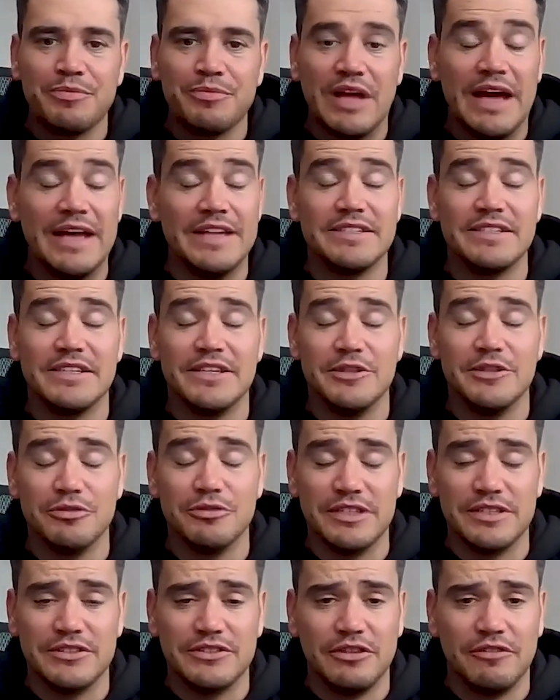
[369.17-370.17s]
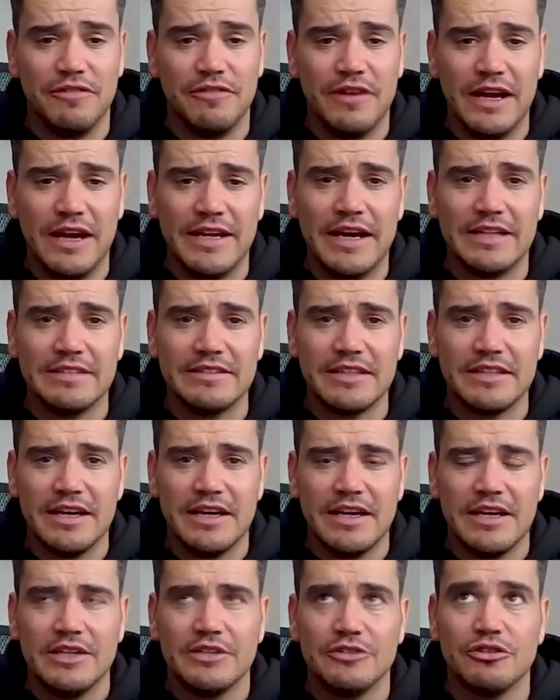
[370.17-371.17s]
SEOs and stuff like that.
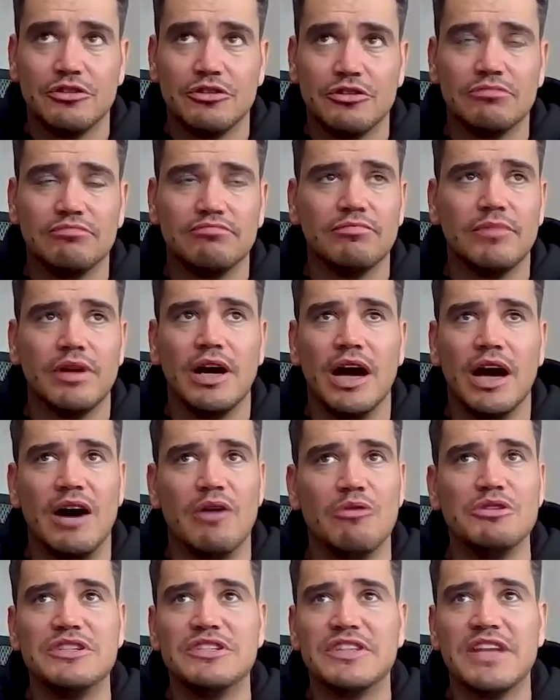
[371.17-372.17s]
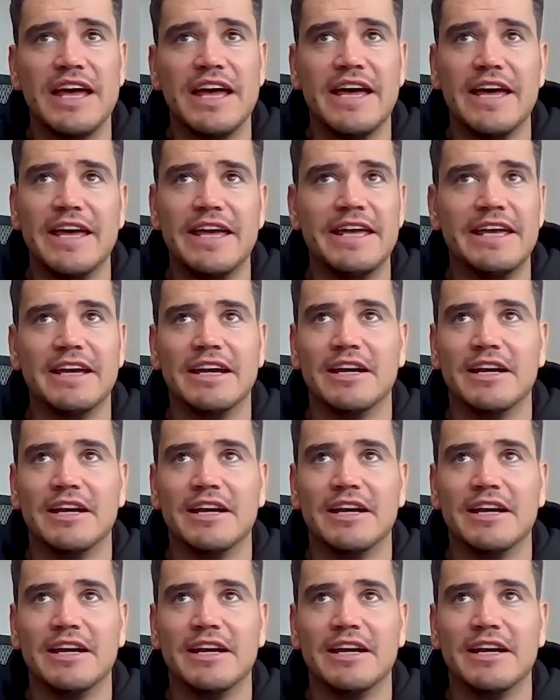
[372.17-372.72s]
So I would say